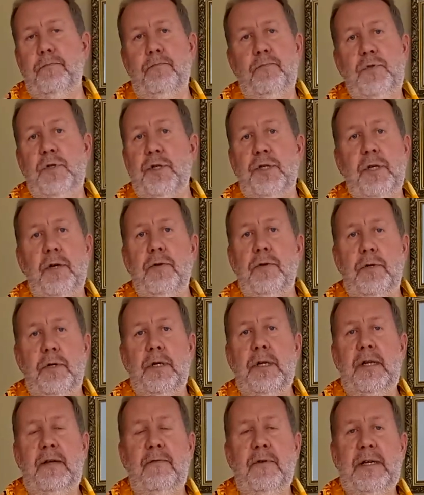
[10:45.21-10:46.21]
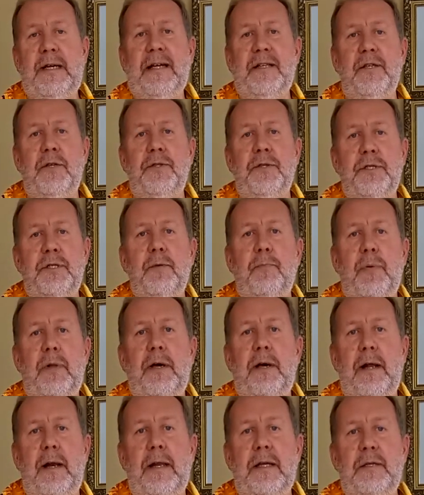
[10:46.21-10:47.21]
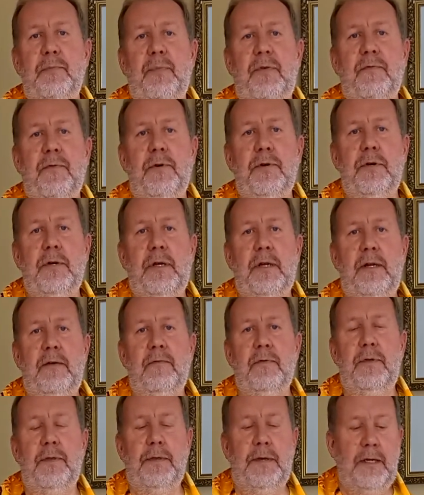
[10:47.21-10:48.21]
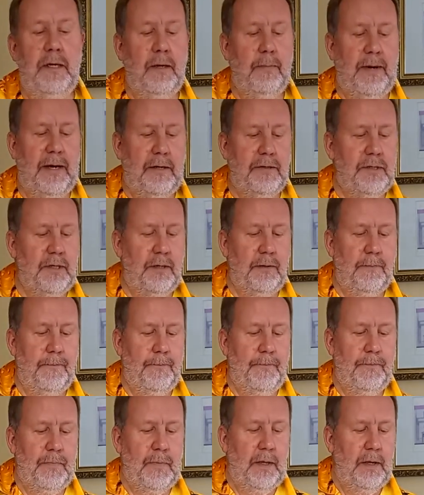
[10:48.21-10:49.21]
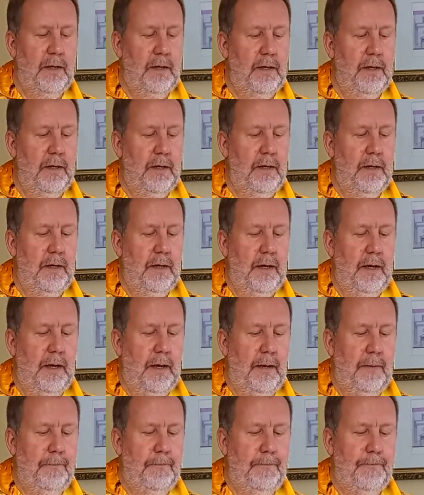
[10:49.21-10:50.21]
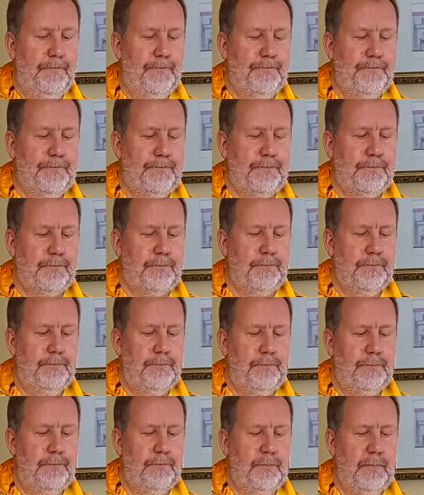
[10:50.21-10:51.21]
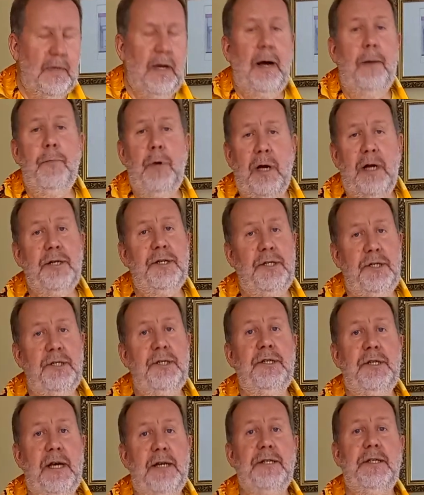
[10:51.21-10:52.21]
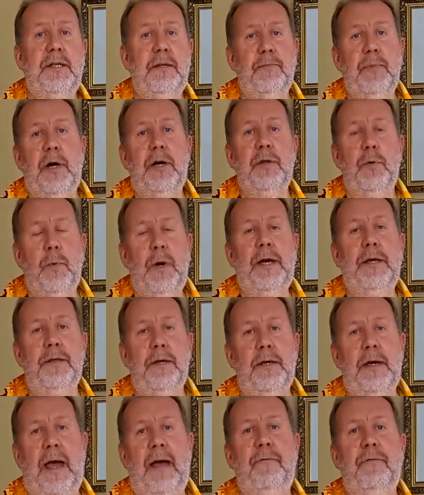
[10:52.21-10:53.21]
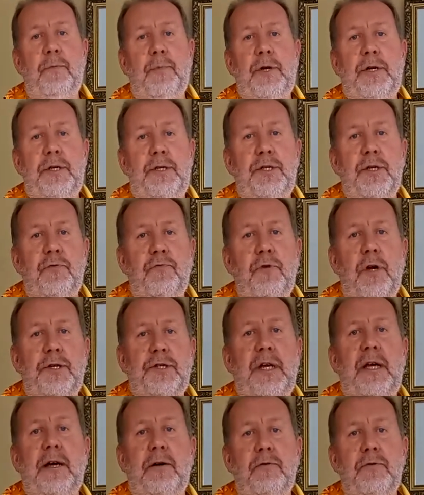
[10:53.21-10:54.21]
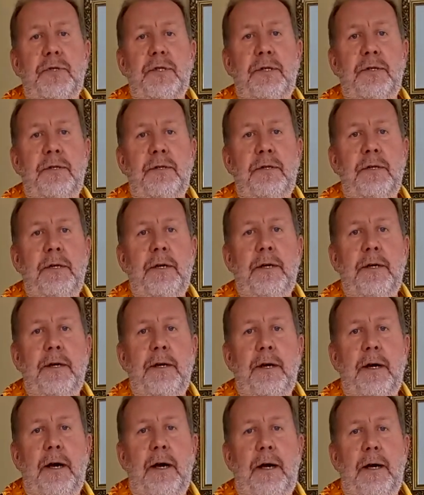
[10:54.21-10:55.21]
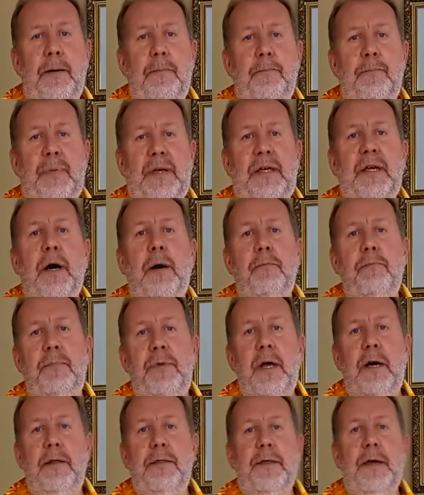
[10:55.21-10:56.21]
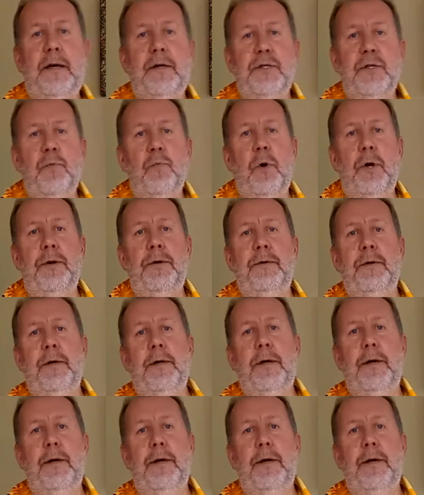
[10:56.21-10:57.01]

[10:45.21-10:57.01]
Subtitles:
just so that you can even get on the supplier list before you can even think about it. I'm not actually suggesting, by the way, that everybody should rush out and become 9001